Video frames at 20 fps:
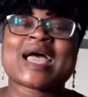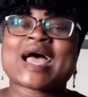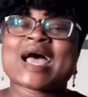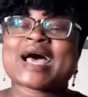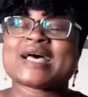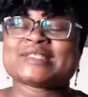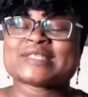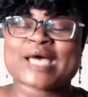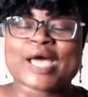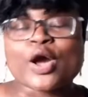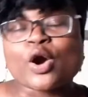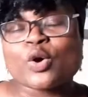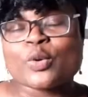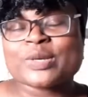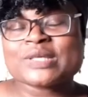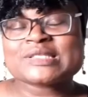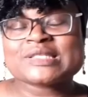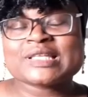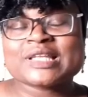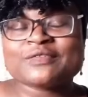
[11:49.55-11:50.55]
As I
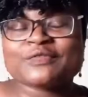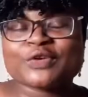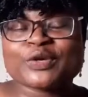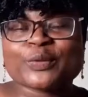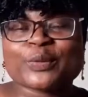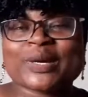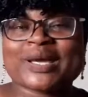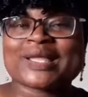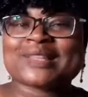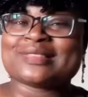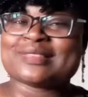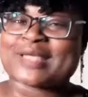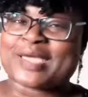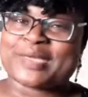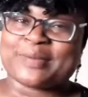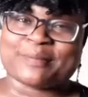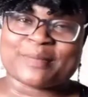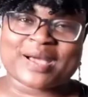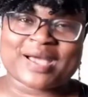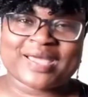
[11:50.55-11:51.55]
always leave you with
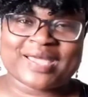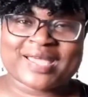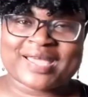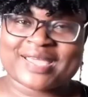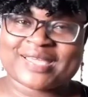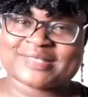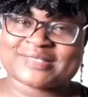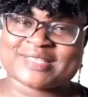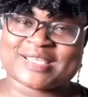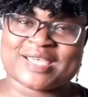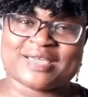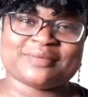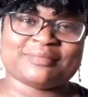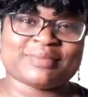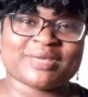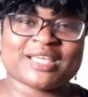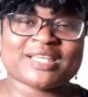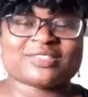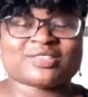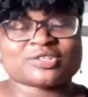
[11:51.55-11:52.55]
Nehemiah
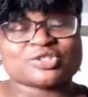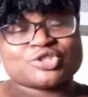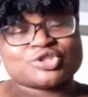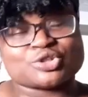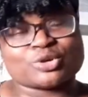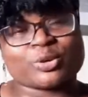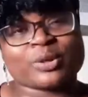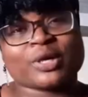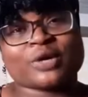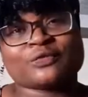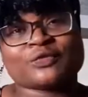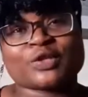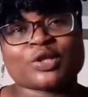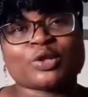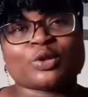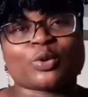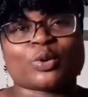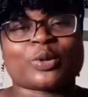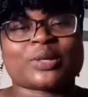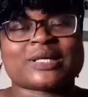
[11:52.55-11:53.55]
8:10b, the joy of the
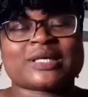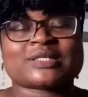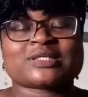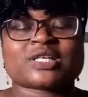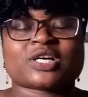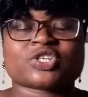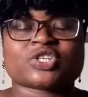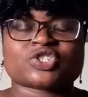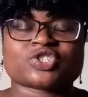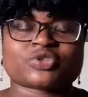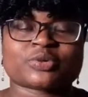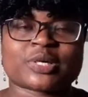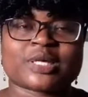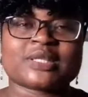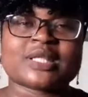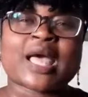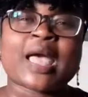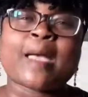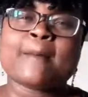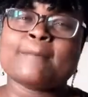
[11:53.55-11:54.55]
Lord is our
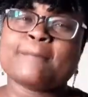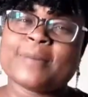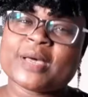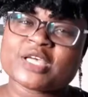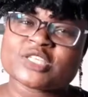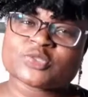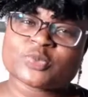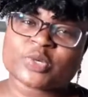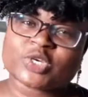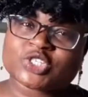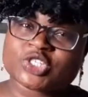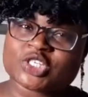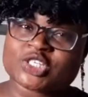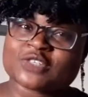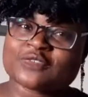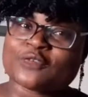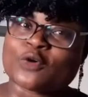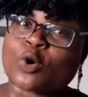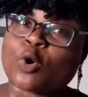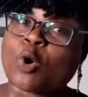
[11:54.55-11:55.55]
strength. Best wishes
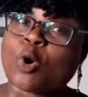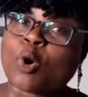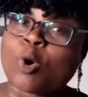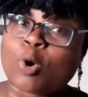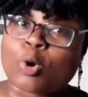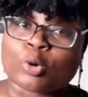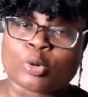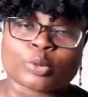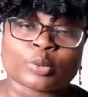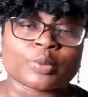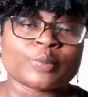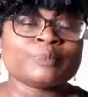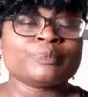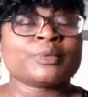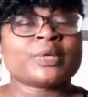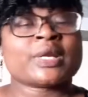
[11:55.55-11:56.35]
for all